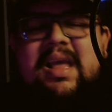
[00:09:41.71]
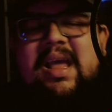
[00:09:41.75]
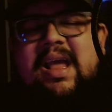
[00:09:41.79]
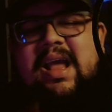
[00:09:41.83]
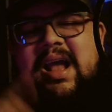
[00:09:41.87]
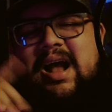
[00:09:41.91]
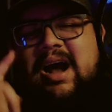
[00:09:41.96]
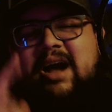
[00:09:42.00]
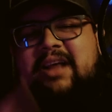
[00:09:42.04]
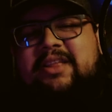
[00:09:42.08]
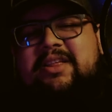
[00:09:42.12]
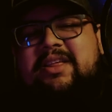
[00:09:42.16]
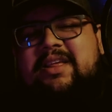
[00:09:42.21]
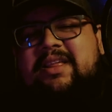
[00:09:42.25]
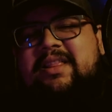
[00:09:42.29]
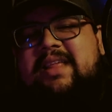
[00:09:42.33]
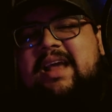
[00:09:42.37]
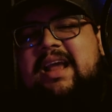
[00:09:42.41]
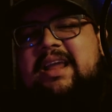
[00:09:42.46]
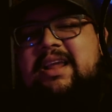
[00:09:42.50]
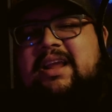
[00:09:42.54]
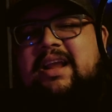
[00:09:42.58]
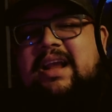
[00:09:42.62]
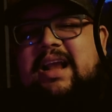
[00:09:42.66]
other than
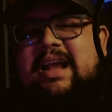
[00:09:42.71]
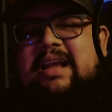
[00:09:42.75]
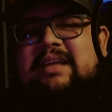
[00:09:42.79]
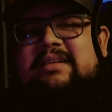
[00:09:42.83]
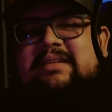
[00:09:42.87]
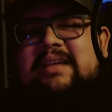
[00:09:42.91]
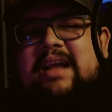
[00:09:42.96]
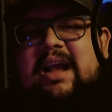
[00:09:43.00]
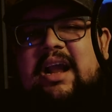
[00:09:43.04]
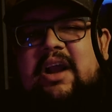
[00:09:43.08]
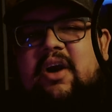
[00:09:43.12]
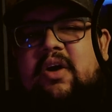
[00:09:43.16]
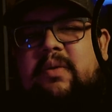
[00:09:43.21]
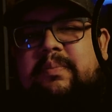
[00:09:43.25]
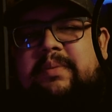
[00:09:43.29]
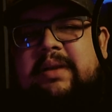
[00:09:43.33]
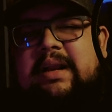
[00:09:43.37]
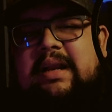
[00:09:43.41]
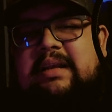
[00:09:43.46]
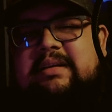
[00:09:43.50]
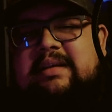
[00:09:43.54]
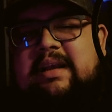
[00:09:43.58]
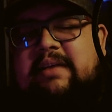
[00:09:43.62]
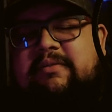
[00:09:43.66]
that you guys i hope you
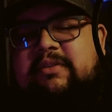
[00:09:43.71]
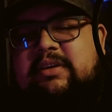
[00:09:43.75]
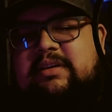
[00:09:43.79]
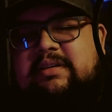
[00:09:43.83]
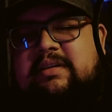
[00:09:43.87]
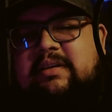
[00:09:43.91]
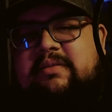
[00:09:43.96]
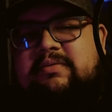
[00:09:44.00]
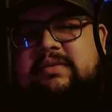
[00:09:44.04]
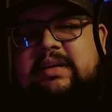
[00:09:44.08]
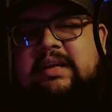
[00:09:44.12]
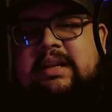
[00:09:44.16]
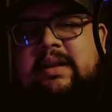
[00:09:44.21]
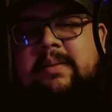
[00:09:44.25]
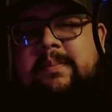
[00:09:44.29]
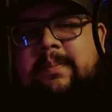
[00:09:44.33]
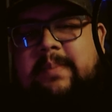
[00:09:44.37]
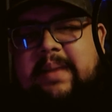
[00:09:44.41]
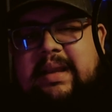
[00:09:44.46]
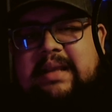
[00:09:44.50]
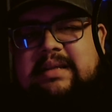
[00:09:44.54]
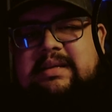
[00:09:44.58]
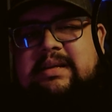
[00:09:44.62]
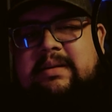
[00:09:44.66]
guys have yourselves an
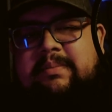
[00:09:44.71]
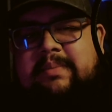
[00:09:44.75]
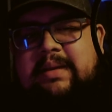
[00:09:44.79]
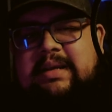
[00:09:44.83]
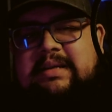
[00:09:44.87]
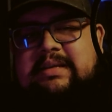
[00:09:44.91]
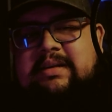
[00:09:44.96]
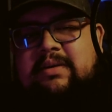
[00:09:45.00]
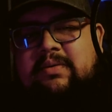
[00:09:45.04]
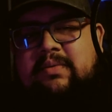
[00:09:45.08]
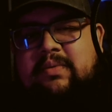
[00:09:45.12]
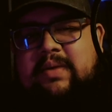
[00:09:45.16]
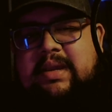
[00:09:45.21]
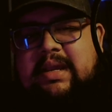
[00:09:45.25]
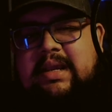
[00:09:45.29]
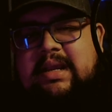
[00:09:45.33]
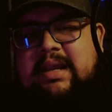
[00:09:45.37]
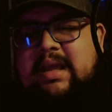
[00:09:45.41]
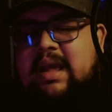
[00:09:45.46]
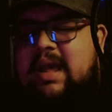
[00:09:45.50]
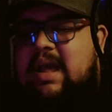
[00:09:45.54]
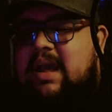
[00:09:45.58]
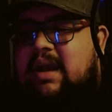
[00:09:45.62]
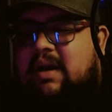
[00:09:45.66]
amazing amazing week
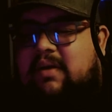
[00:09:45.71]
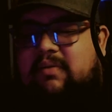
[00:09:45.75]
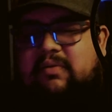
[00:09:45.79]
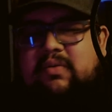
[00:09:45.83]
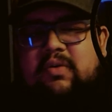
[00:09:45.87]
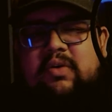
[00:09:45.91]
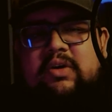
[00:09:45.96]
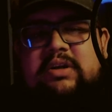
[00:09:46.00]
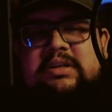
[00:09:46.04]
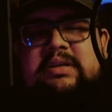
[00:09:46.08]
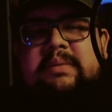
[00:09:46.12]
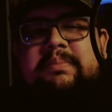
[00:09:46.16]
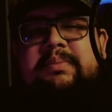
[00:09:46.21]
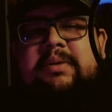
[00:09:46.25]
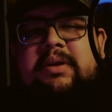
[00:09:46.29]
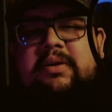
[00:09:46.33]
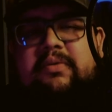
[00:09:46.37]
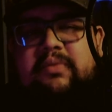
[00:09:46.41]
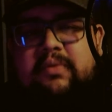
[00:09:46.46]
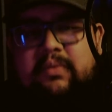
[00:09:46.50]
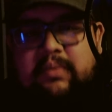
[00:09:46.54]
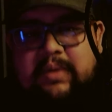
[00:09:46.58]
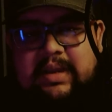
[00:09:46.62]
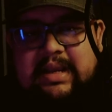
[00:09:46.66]
of course a
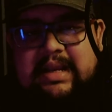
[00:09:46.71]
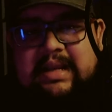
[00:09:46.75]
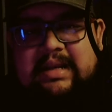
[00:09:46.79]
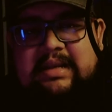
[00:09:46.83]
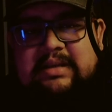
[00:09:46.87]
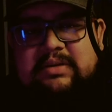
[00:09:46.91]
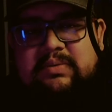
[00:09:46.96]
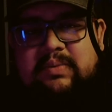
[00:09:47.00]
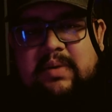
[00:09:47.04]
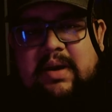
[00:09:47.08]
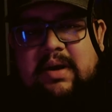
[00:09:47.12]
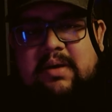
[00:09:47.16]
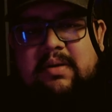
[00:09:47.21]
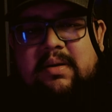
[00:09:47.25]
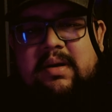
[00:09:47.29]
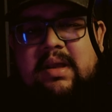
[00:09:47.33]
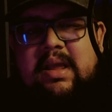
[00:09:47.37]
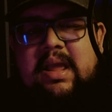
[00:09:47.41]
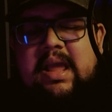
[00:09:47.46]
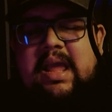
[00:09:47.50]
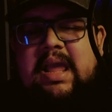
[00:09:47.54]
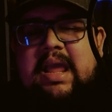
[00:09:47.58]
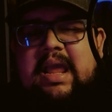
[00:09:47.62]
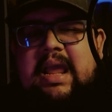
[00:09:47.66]
beautiful weekend as well
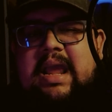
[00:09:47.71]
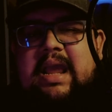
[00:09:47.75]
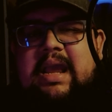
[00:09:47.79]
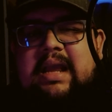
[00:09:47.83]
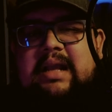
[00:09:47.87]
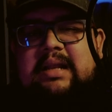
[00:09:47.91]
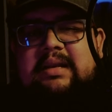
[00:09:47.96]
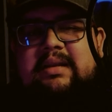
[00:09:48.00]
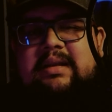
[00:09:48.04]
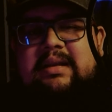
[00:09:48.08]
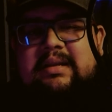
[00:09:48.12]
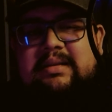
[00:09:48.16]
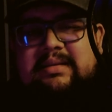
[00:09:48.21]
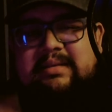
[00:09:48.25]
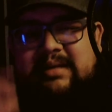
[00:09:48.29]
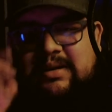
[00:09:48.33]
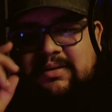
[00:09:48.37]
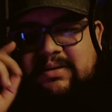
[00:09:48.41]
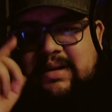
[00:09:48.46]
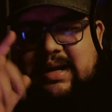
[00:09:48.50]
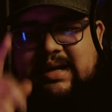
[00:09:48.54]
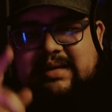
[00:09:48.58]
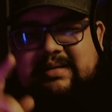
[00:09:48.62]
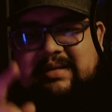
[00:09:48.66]
and
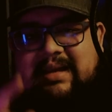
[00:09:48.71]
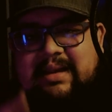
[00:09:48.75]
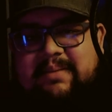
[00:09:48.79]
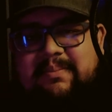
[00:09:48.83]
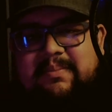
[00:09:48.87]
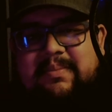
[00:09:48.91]
till next time